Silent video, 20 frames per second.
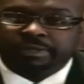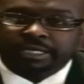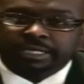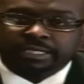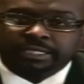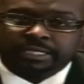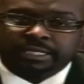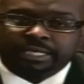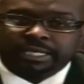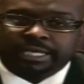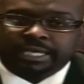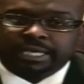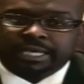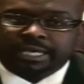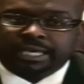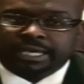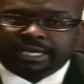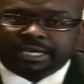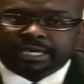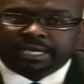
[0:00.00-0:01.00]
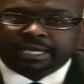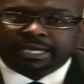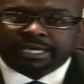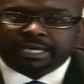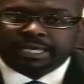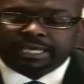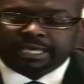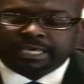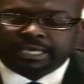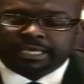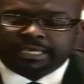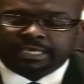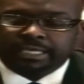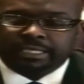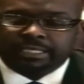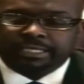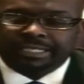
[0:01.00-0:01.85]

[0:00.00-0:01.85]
been uh, a